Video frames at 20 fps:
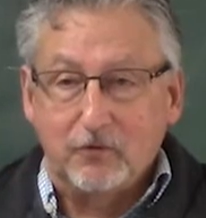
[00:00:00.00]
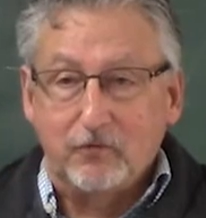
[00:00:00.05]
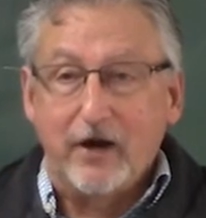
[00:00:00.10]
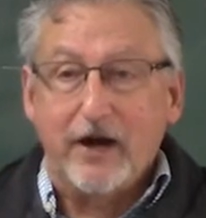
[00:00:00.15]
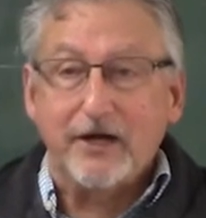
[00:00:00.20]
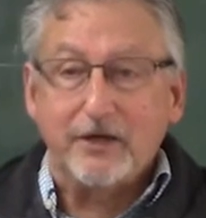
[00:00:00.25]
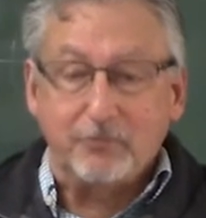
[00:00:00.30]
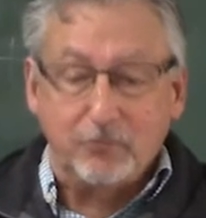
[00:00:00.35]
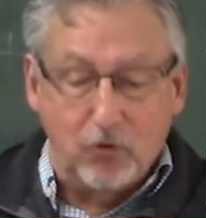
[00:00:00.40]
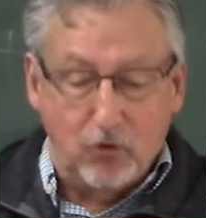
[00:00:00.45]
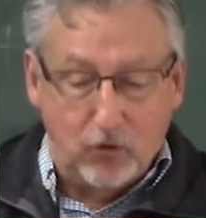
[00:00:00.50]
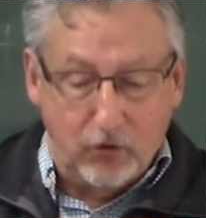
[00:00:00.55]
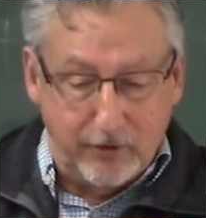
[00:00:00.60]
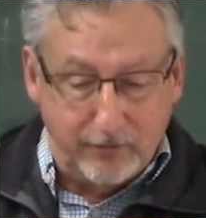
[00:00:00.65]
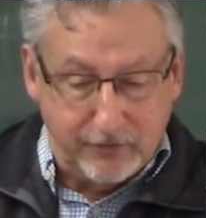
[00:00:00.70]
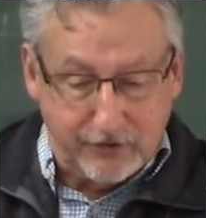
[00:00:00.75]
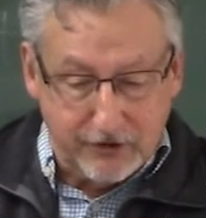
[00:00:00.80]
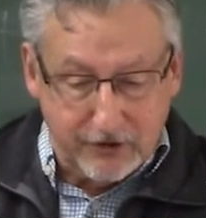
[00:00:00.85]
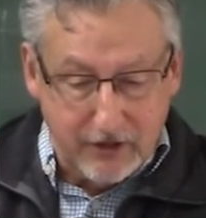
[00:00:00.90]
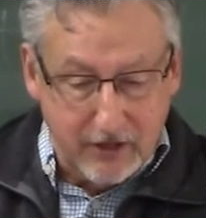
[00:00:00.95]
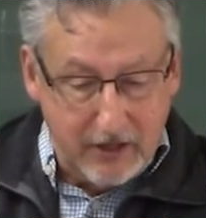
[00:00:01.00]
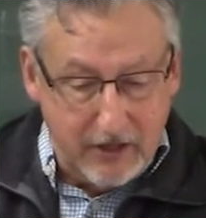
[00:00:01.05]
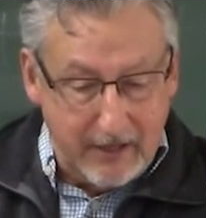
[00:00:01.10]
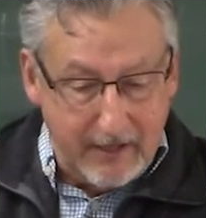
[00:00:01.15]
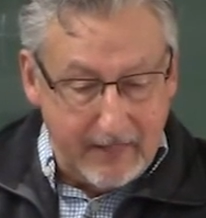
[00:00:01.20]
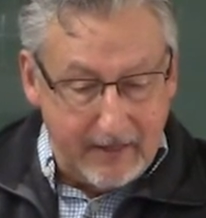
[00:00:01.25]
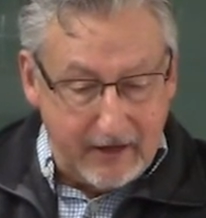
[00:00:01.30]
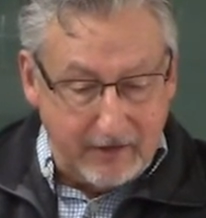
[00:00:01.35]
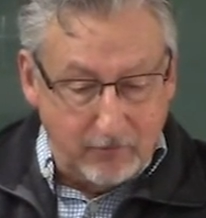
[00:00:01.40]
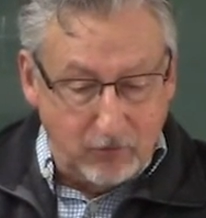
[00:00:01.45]
writing poems,
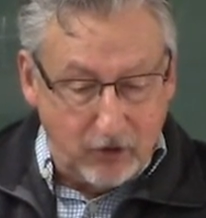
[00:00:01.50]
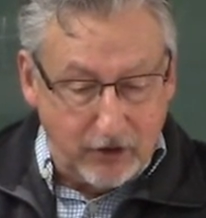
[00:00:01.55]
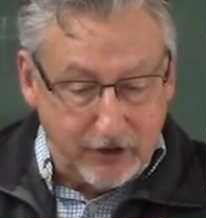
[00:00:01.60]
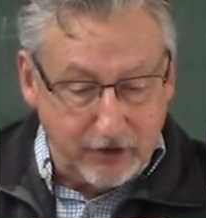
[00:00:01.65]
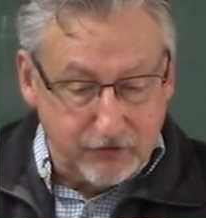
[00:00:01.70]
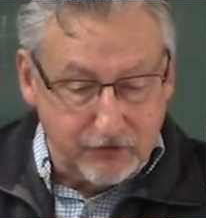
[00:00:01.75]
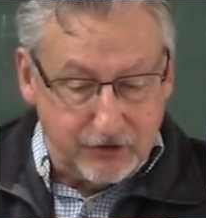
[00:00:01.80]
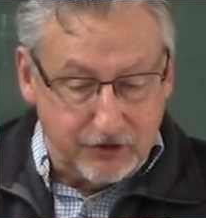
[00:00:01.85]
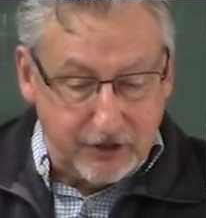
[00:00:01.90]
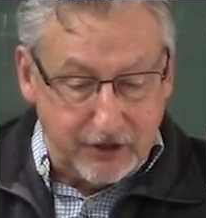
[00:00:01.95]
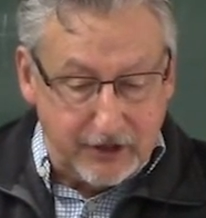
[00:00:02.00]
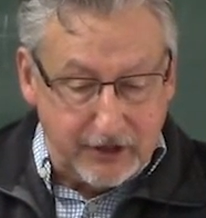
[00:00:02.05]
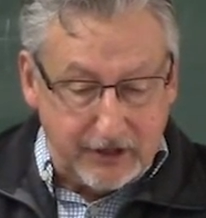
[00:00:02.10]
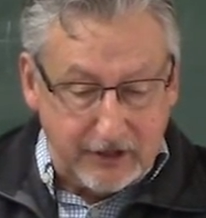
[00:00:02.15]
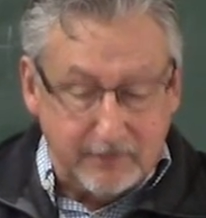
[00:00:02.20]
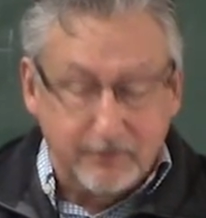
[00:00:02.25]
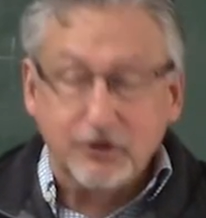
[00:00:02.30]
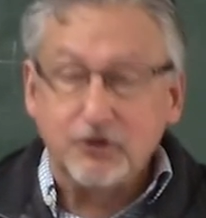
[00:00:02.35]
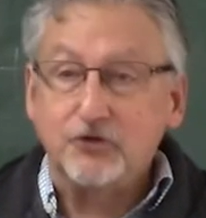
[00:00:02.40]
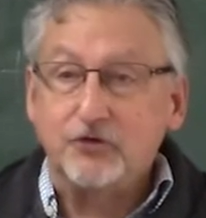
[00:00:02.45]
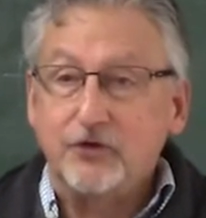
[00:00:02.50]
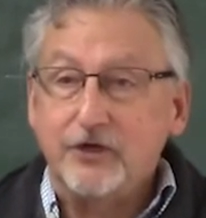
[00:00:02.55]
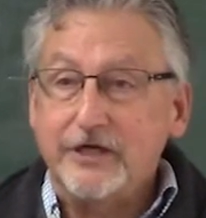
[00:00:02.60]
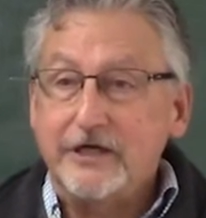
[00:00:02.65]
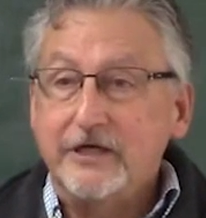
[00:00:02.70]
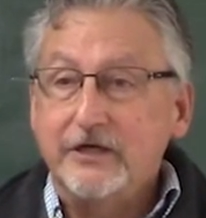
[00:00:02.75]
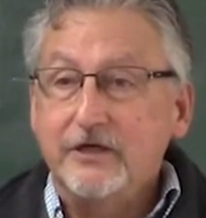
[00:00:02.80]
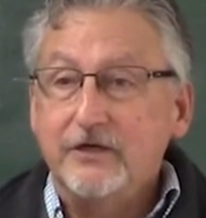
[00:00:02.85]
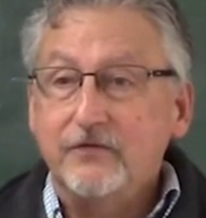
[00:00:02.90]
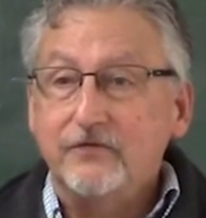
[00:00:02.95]
and more interested in imagery
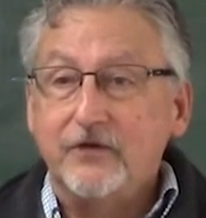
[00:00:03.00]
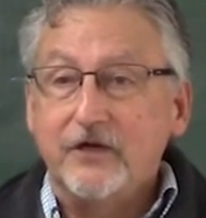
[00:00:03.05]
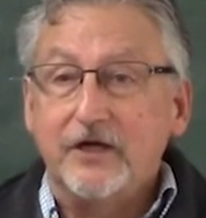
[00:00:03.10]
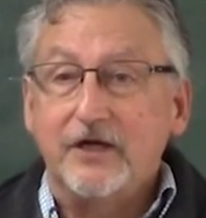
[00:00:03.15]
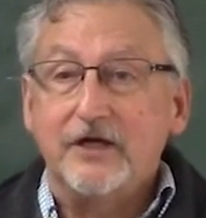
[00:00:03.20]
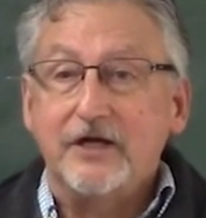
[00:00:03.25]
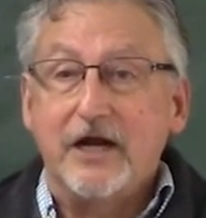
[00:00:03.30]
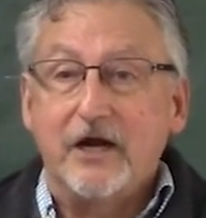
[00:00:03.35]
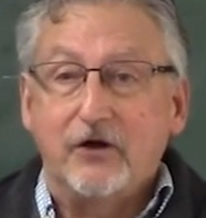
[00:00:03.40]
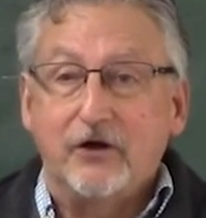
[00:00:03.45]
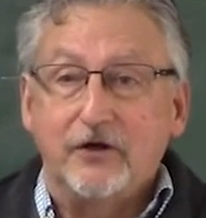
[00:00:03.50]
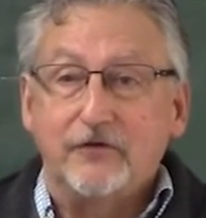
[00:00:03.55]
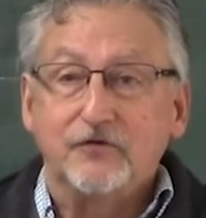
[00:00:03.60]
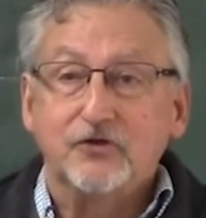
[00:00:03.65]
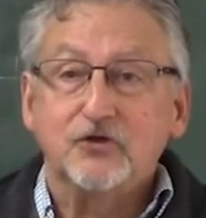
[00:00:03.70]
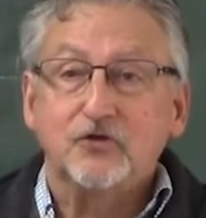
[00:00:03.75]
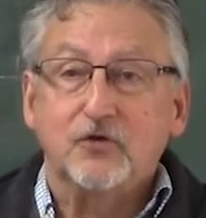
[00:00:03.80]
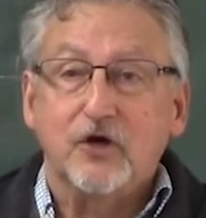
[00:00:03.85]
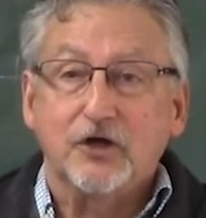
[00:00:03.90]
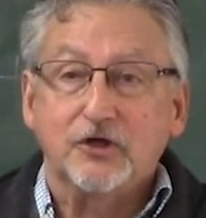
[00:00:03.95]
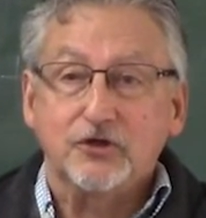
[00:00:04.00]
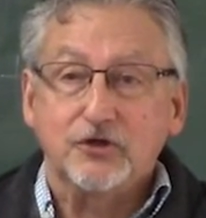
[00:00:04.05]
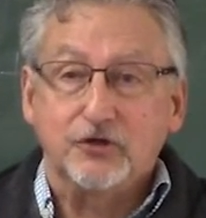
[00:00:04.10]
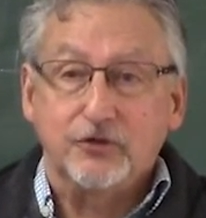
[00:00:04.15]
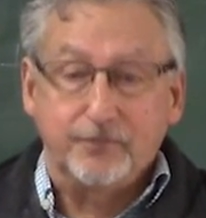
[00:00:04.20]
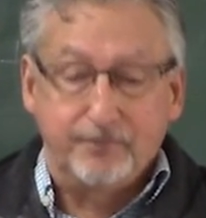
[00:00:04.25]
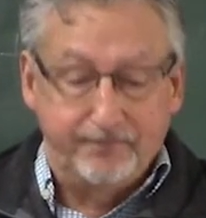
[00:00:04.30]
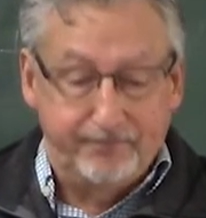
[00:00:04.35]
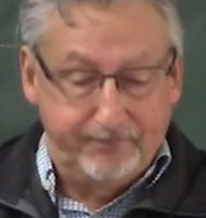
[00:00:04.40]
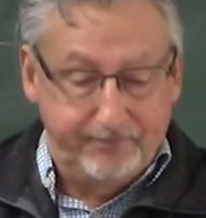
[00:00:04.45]
than in narrative structure.